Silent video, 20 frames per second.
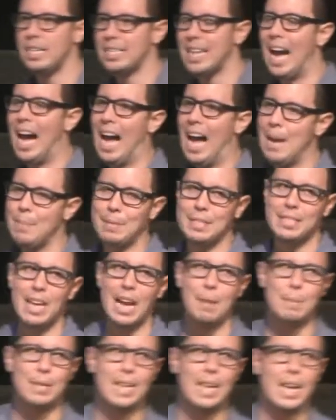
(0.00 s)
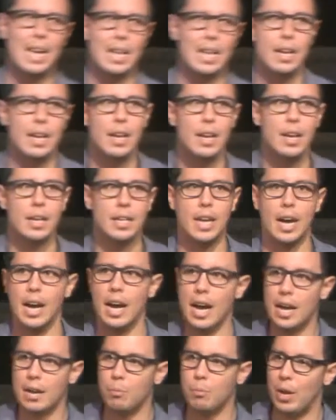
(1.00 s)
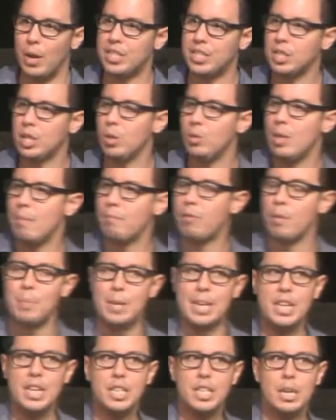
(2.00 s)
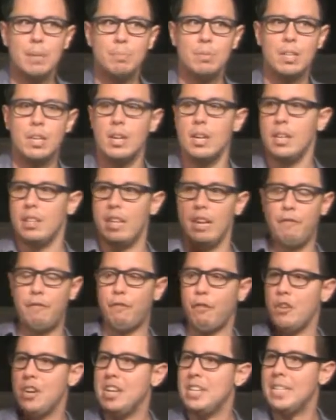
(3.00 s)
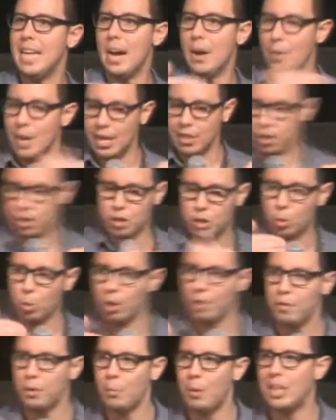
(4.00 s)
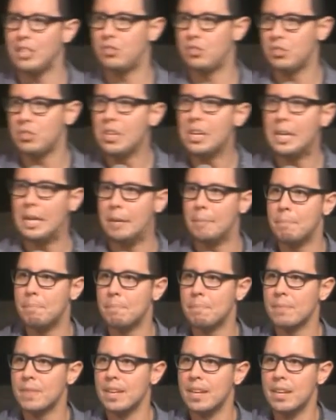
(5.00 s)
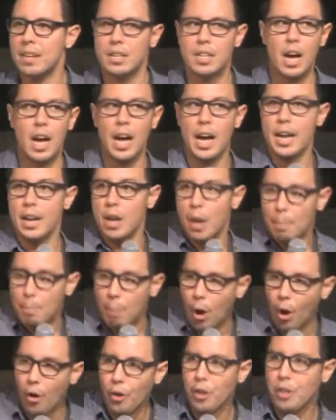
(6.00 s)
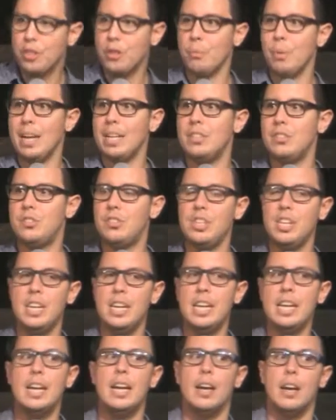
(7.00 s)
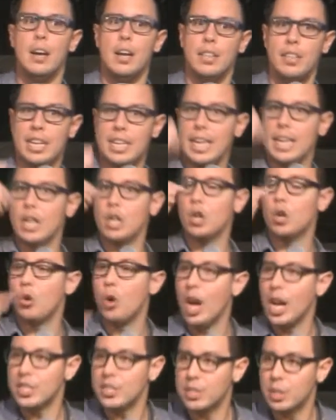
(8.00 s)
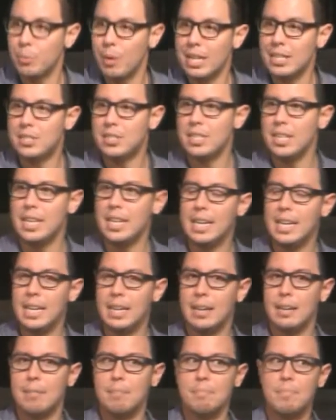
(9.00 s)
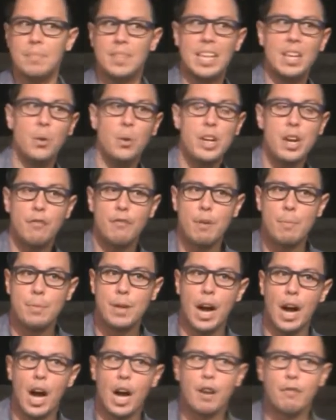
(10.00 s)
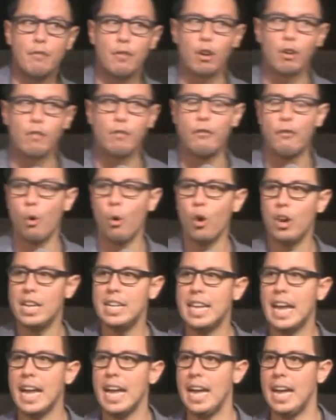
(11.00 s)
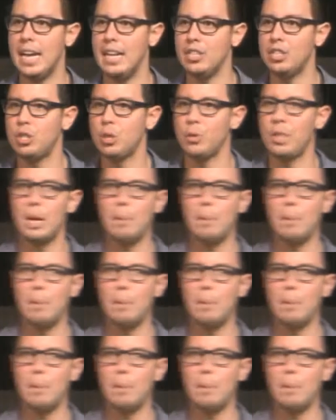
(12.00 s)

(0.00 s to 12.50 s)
time and time again. God rescued them from Egypt. They freaked out at the shore of the Red Sea. God parted the Red Sea. They get across the Red Sea. They don't hear from God for 40 days, so they